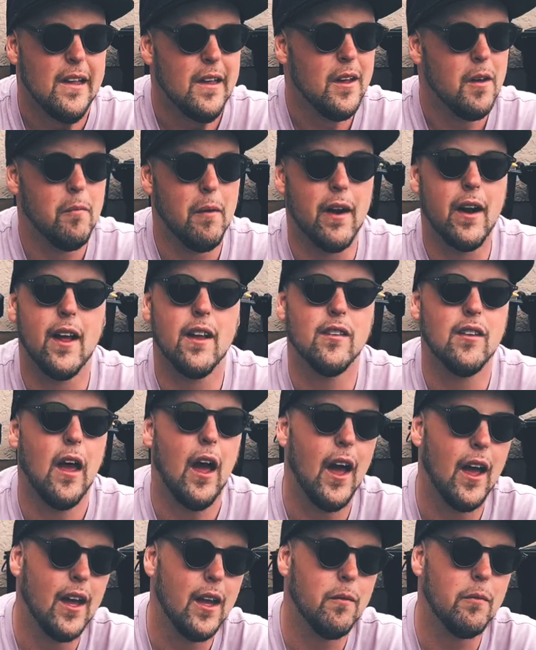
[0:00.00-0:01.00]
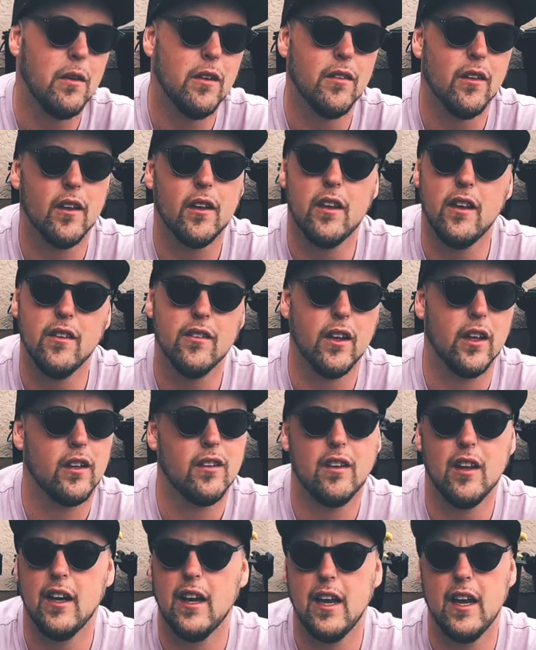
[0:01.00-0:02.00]
my dad's hyped. He's like he's like
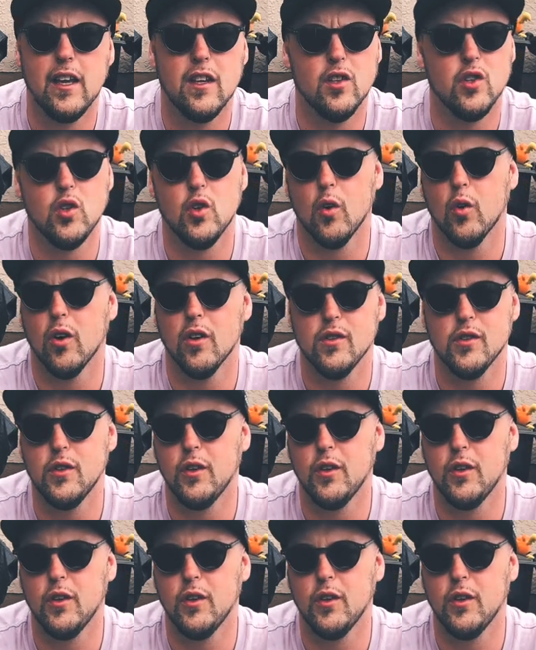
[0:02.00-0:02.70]
today is yours.